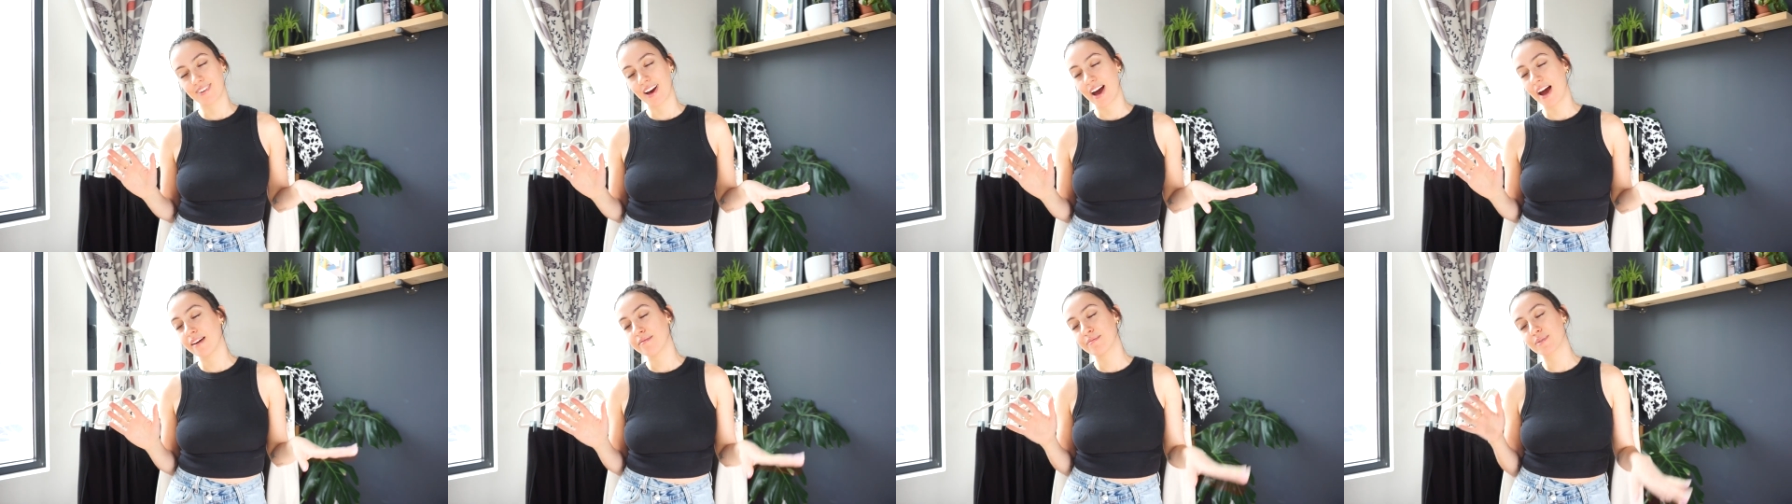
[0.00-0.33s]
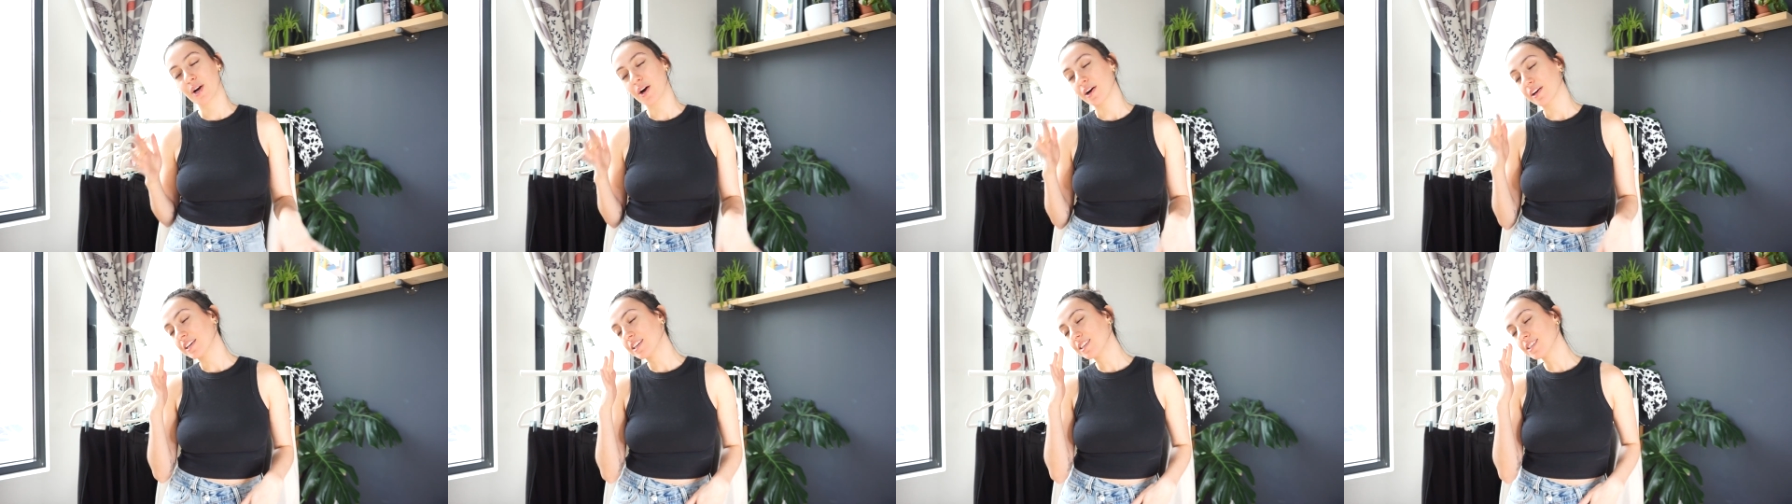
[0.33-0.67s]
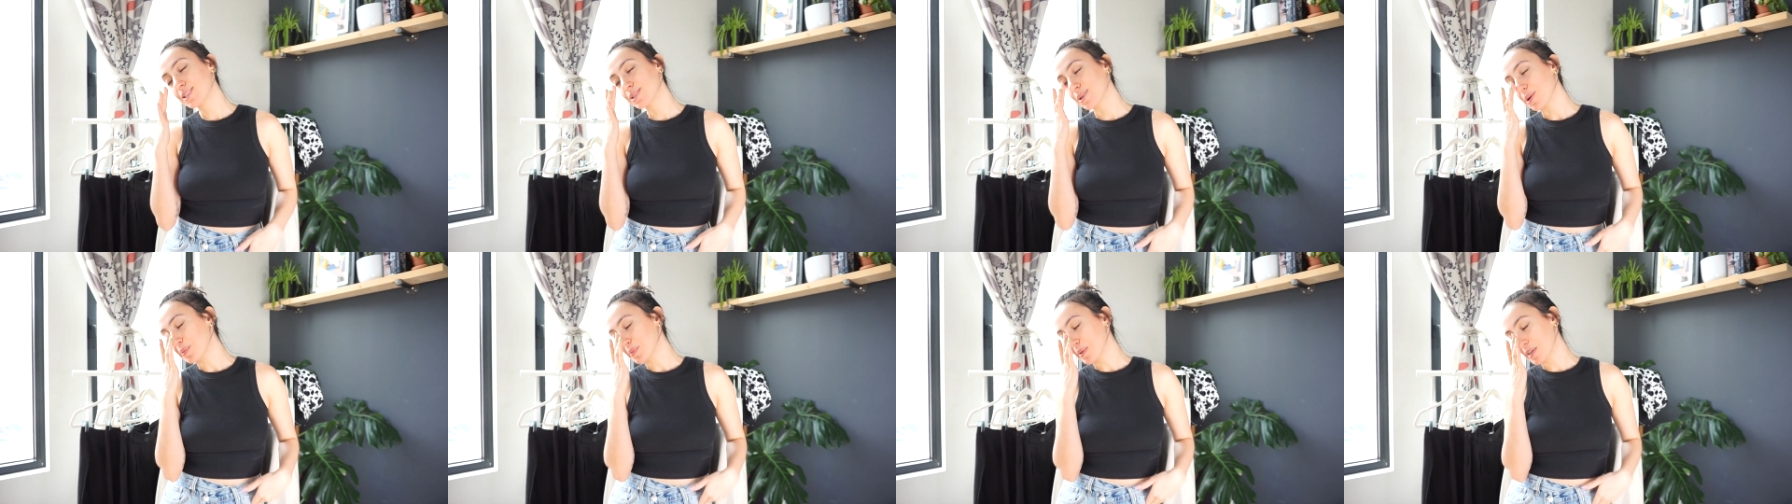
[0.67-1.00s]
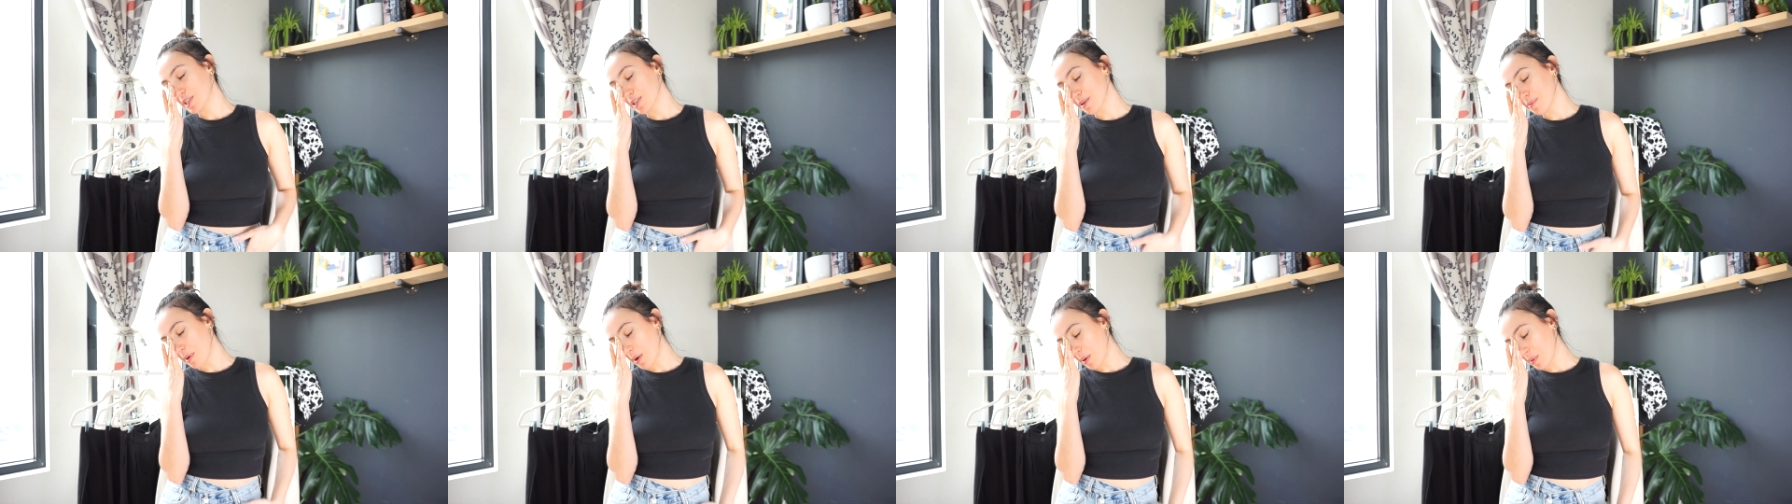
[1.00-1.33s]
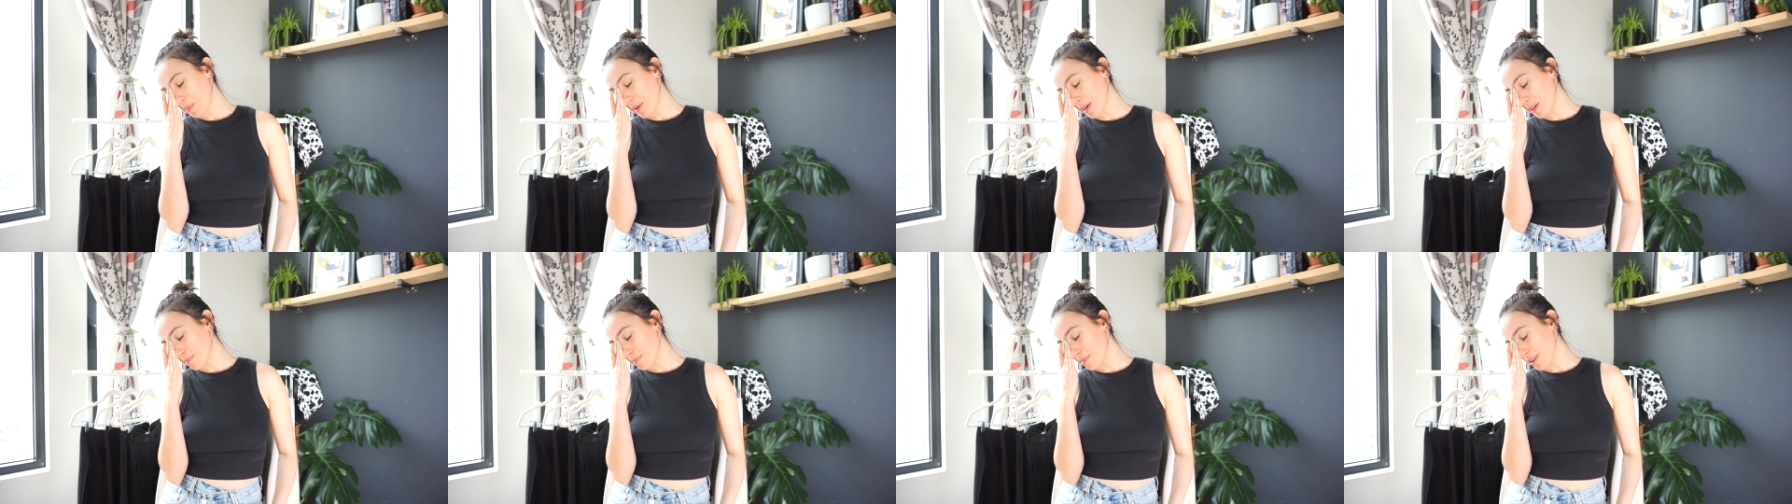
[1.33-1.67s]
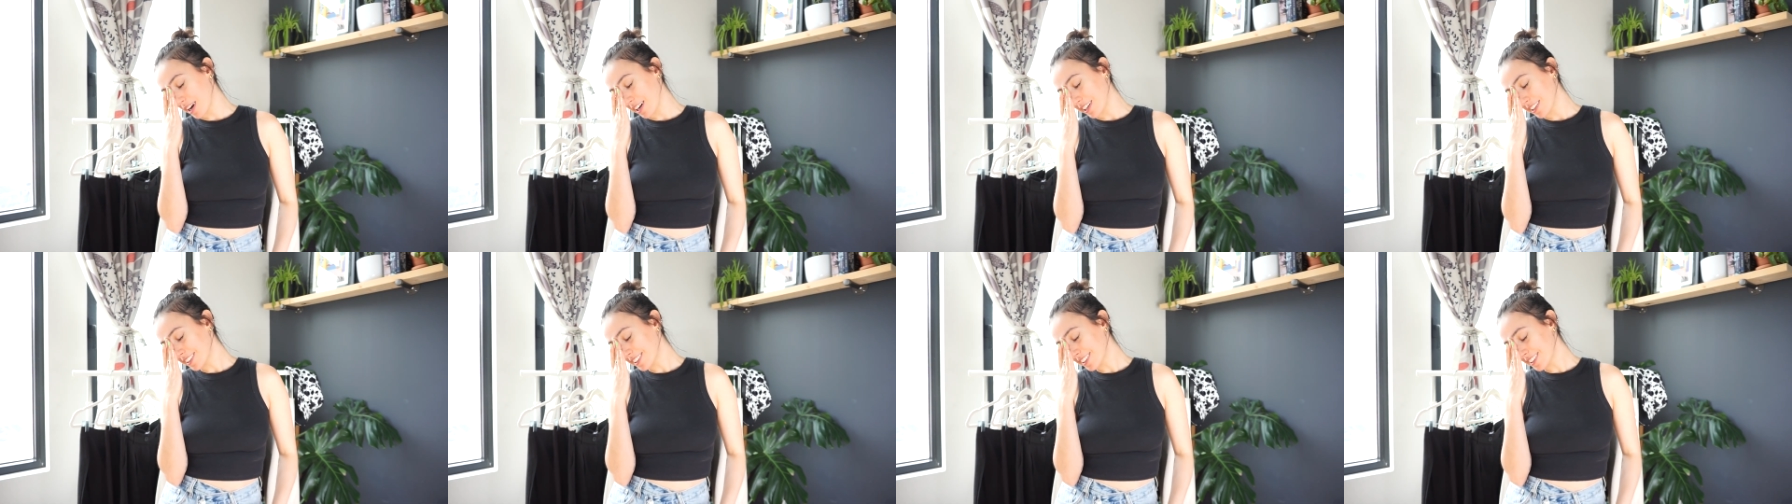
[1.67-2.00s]
I'm talking so much about my
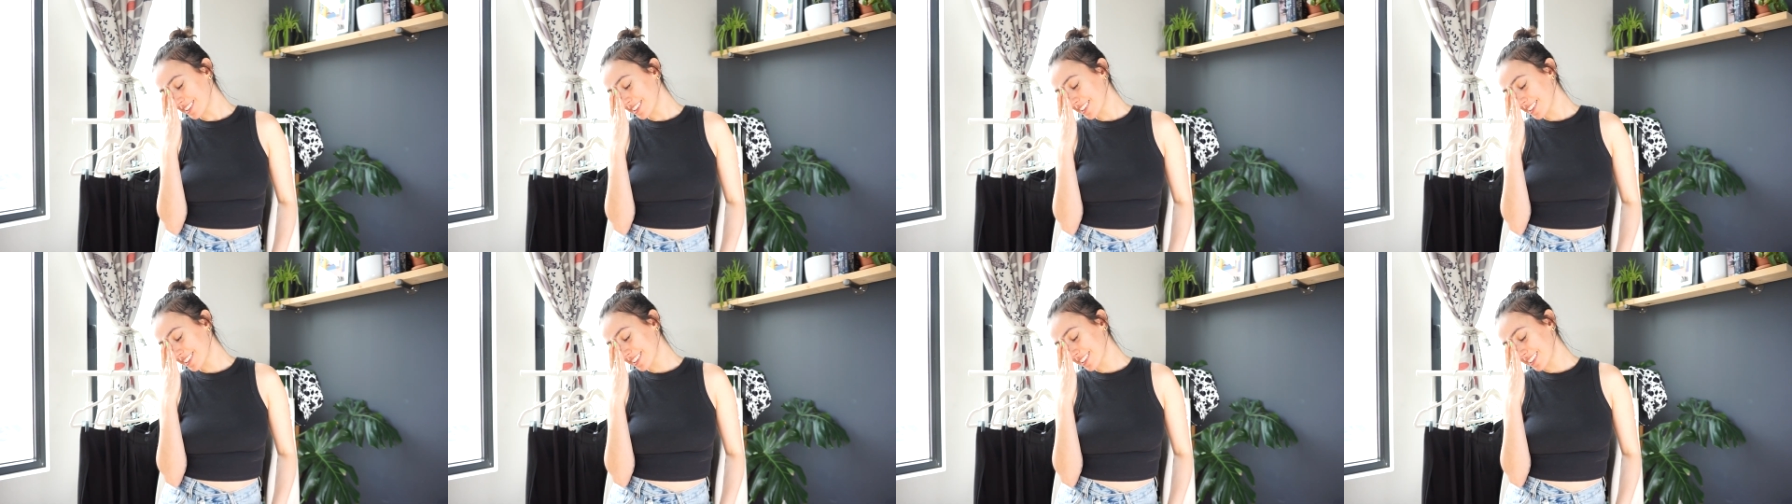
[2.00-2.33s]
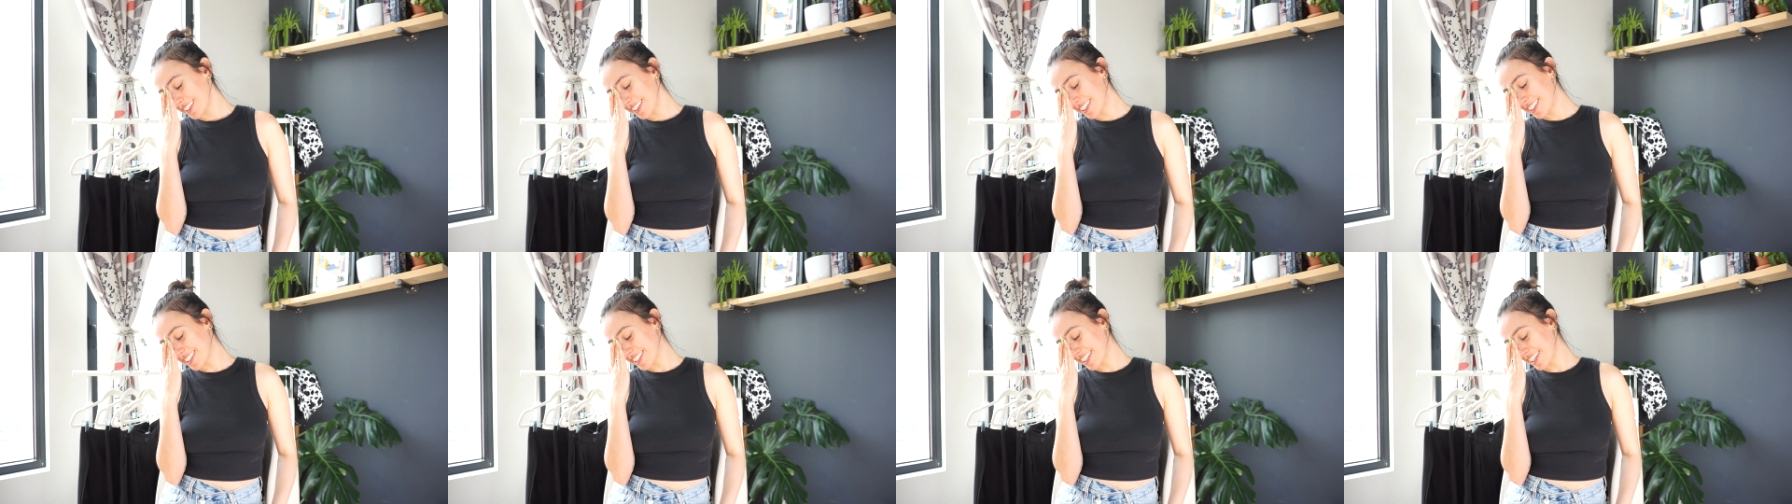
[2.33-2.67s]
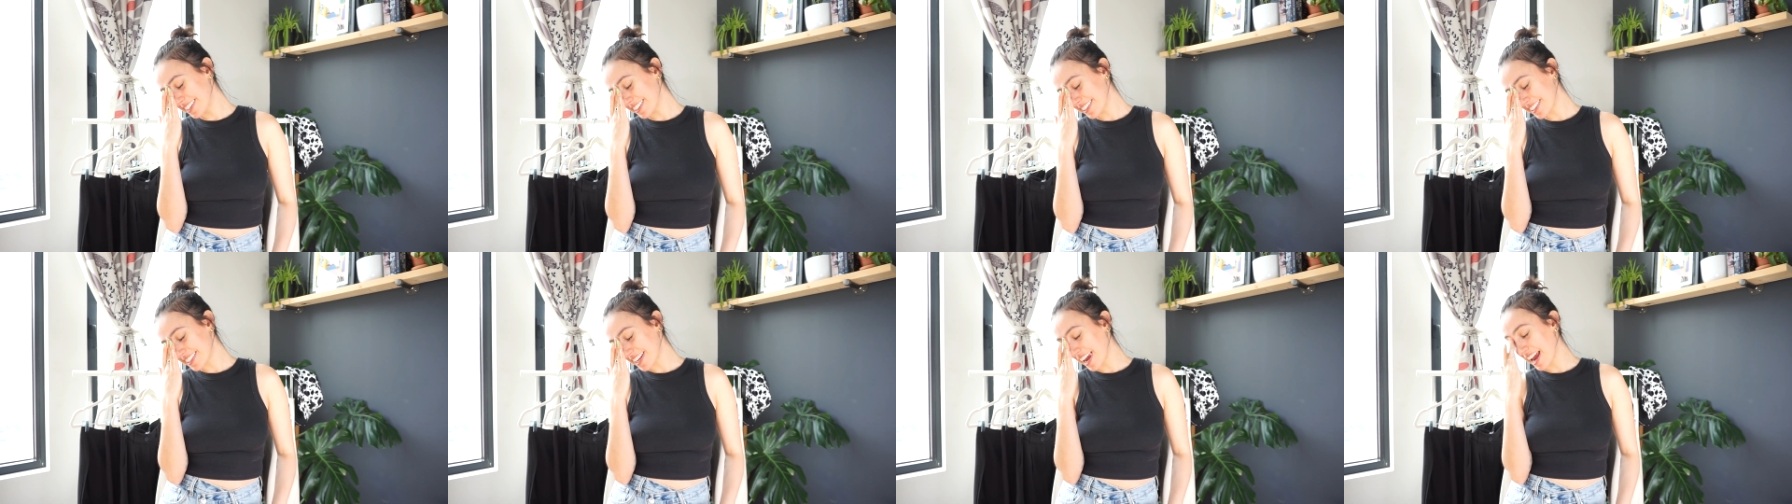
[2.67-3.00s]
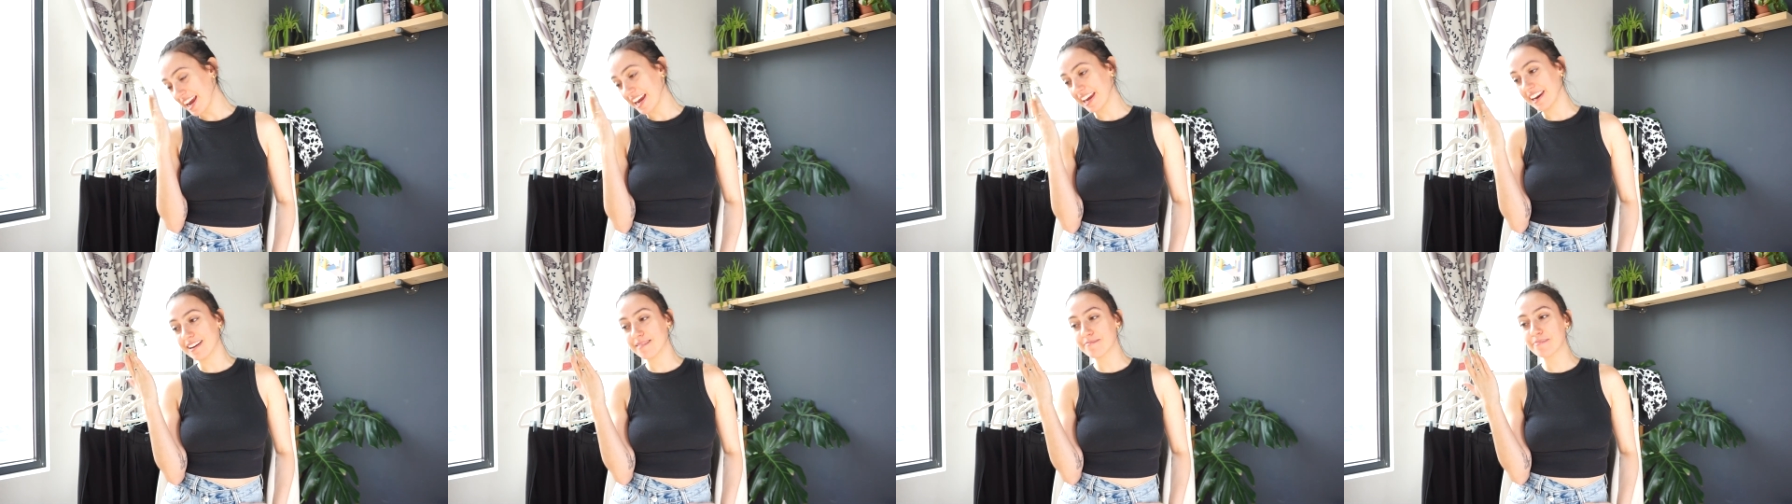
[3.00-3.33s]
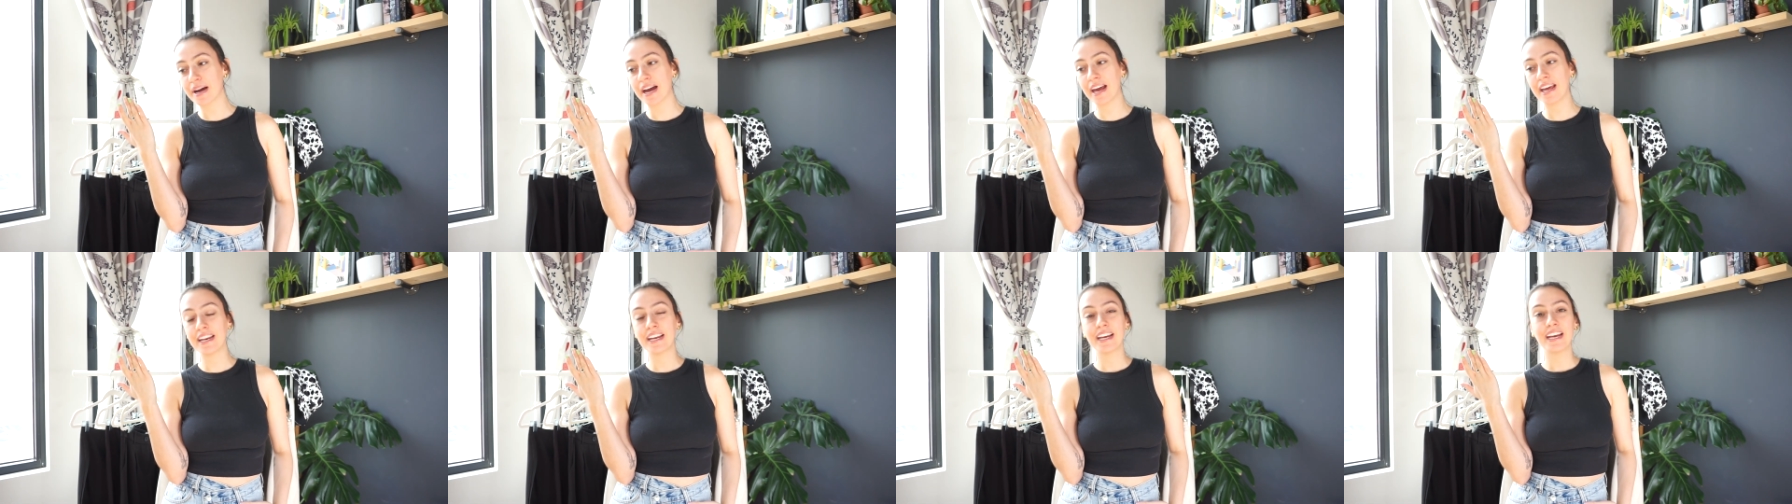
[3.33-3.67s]
breasts it's insane. But